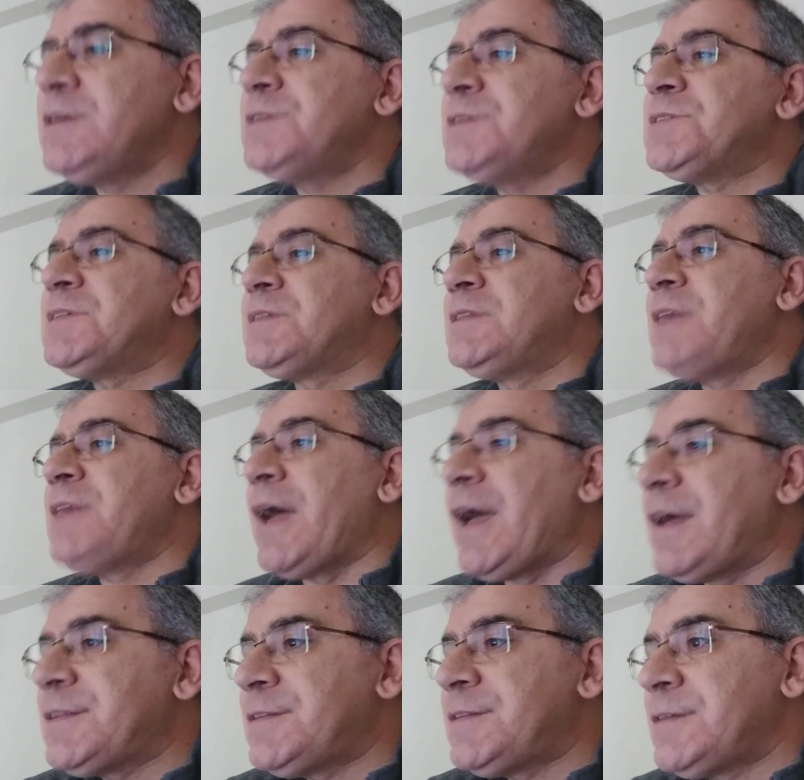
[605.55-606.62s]
Is it
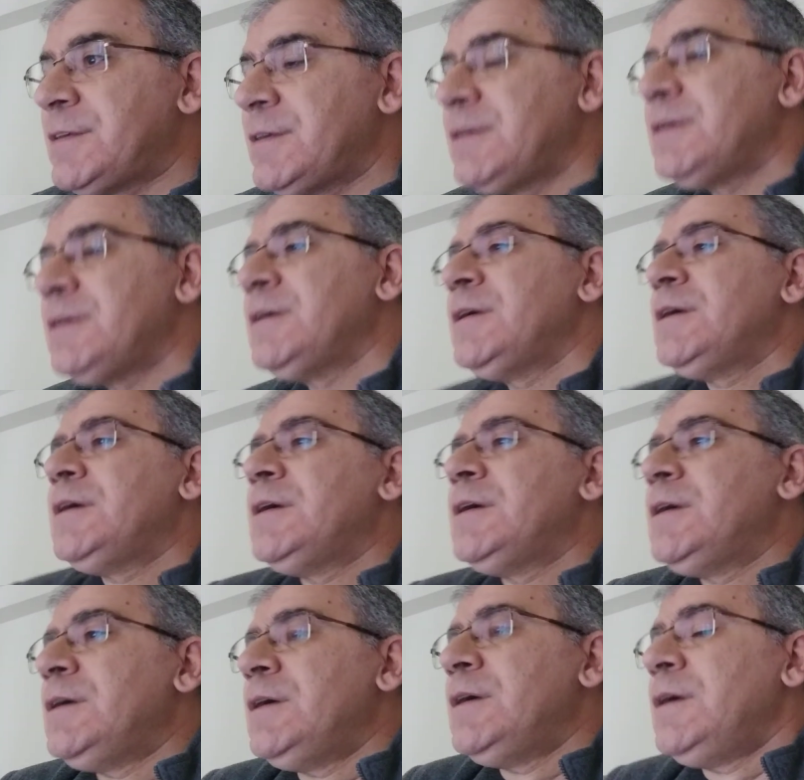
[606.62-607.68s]
death?
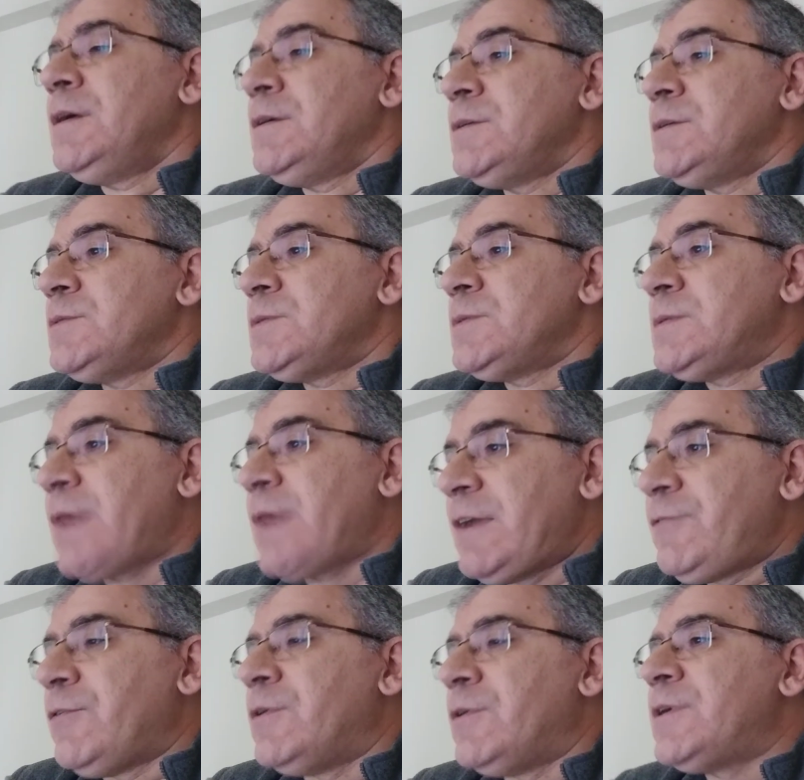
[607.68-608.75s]

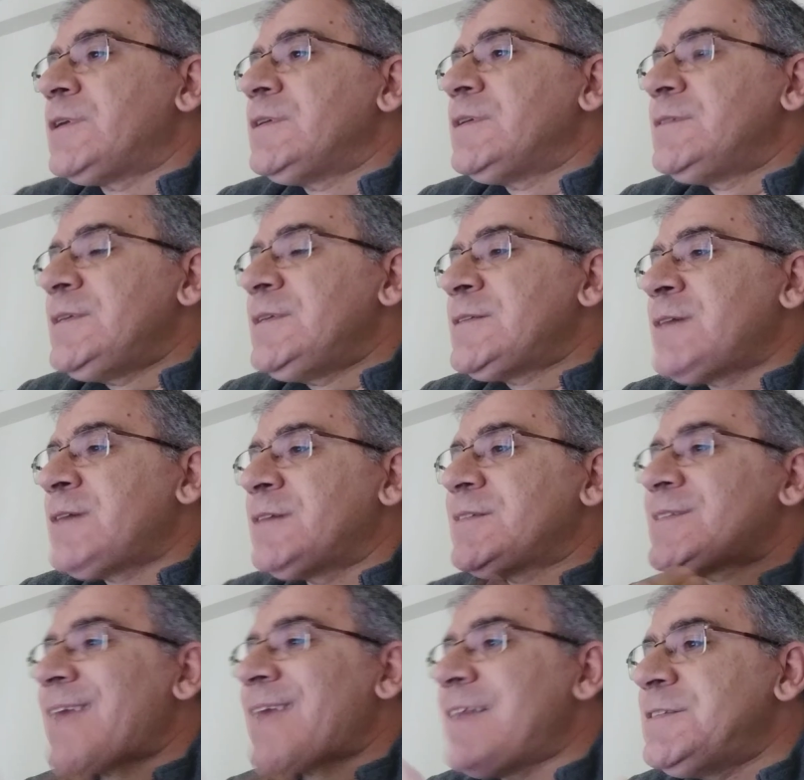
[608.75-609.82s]
Therefore, these are the
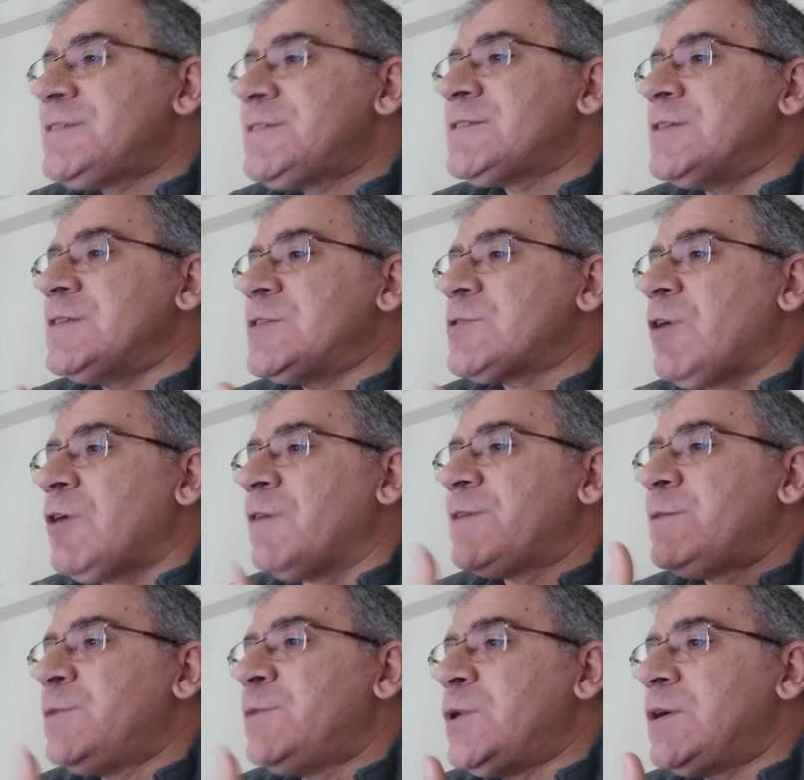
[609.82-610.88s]
senses of
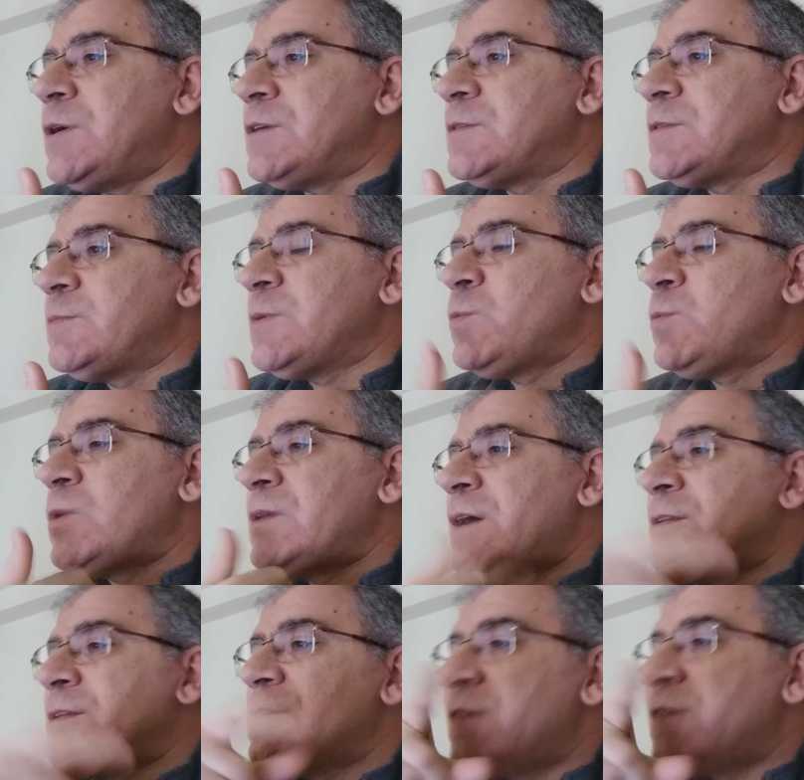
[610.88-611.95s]
a word. But what
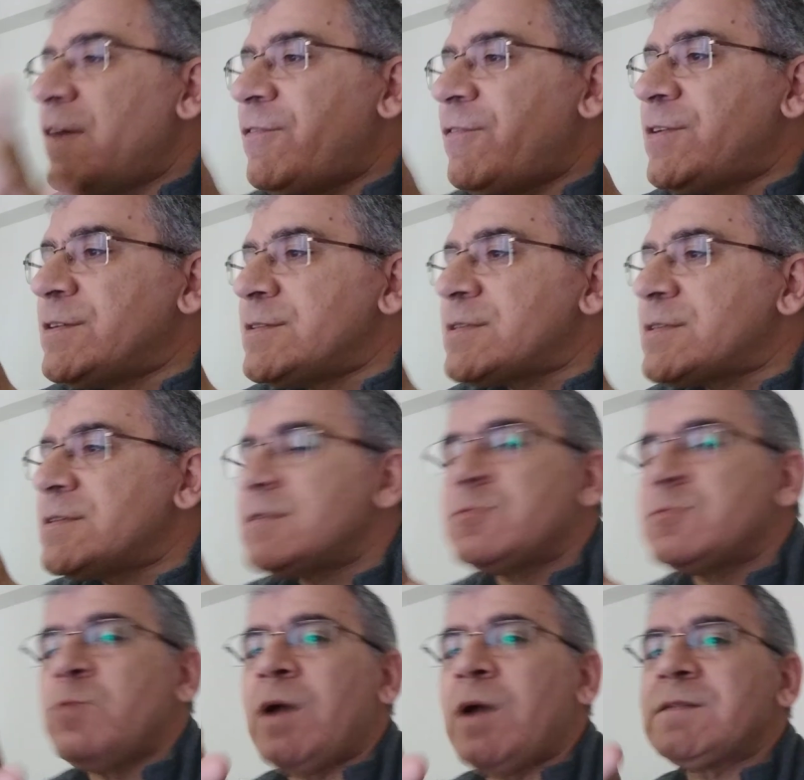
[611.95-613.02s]
are the references?
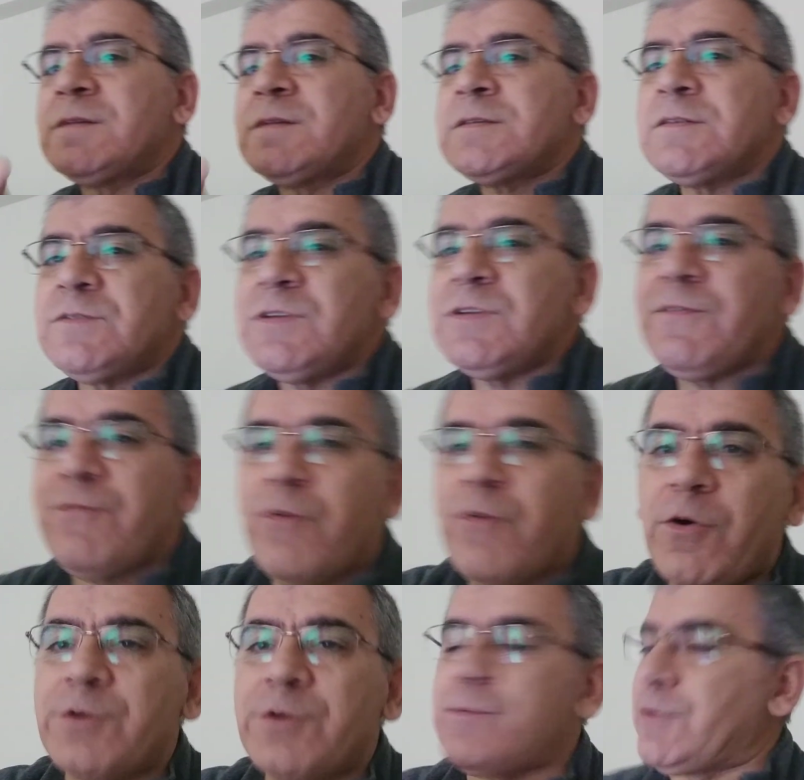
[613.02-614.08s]
What does it
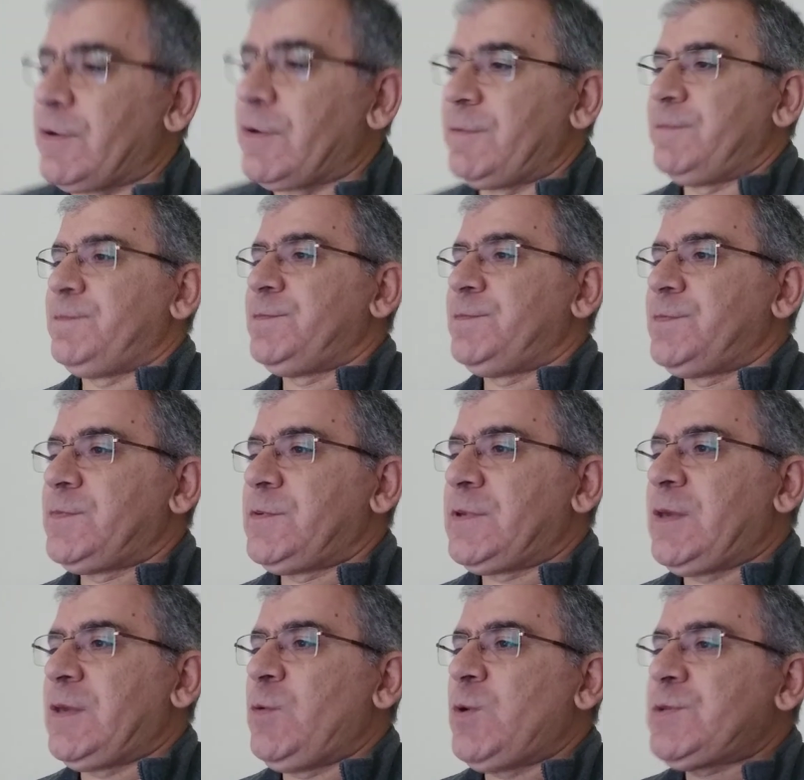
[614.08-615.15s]
refer to?
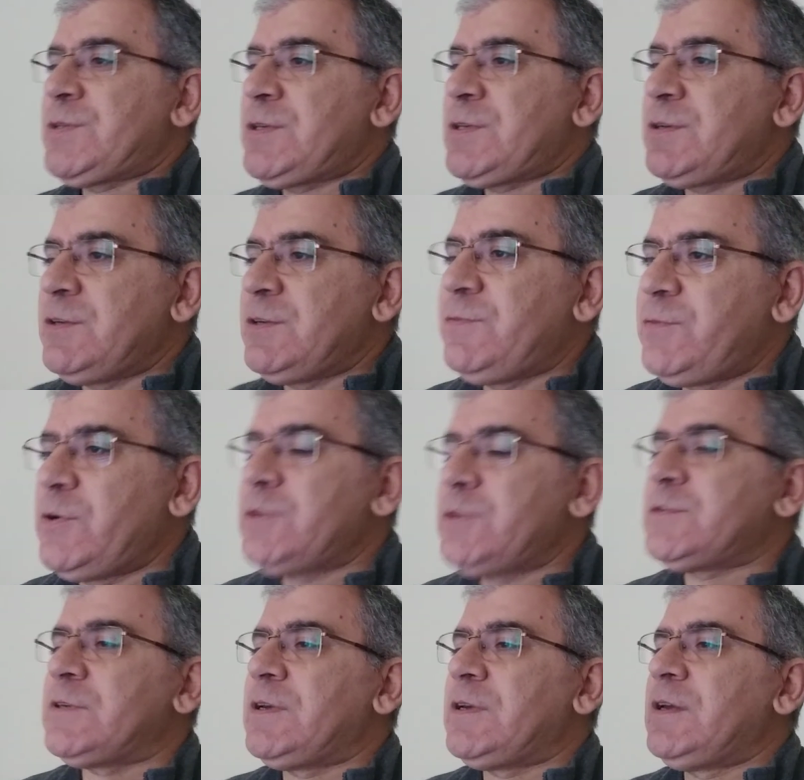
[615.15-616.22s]
Okay, what does it refer
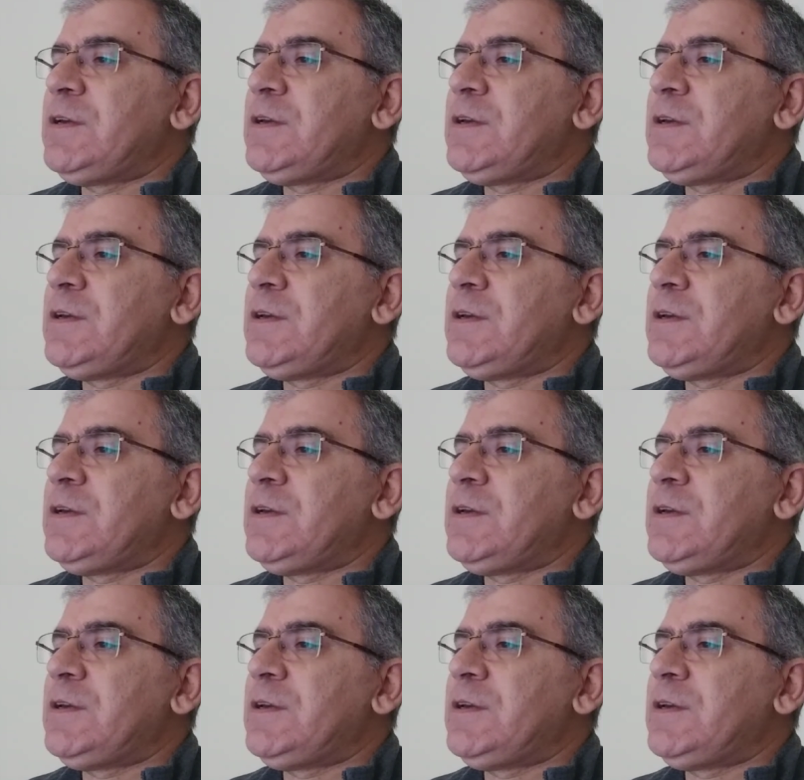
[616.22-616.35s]
to?